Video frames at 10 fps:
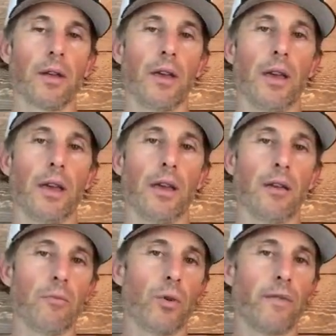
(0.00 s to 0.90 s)

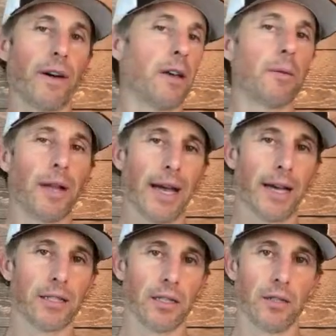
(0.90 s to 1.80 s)
a more valuable
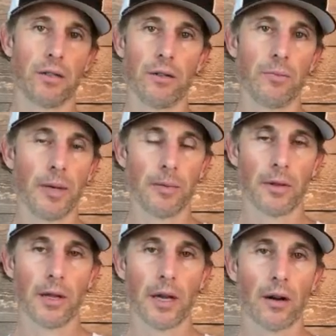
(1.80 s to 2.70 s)
asset to the people
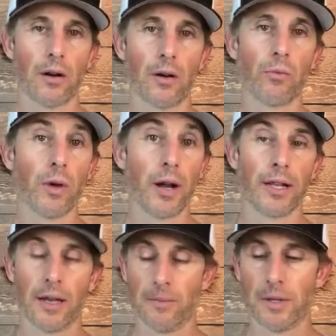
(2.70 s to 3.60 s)
that are running
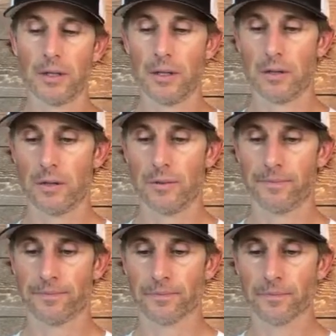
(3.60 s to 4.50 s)
that business.
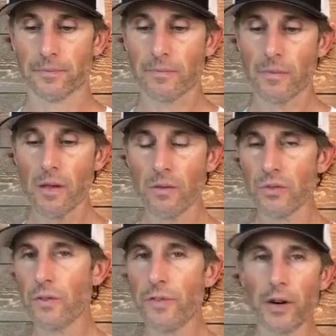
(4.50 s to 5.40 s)
And
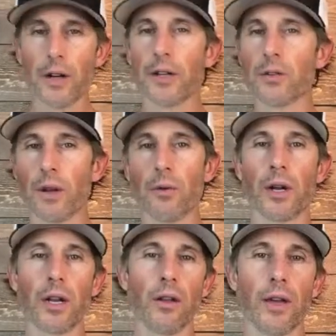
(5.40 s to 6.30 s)
so if you're under
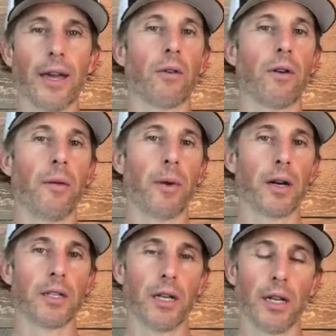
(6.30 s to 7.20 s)
21 and you can't quite
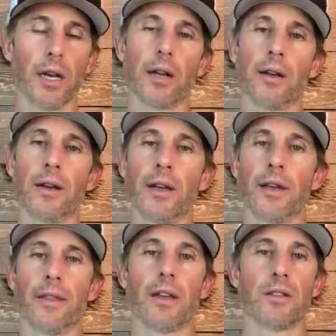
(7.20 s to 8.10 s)
bartend yet,
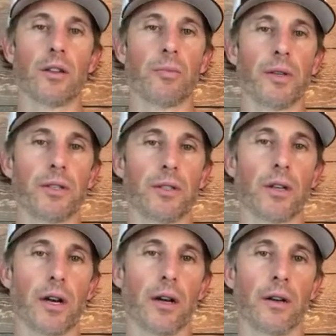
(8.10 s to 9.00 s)
that's a good place to
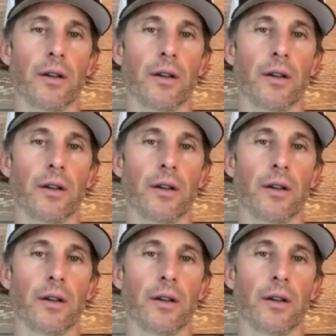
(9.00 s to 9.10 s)
start.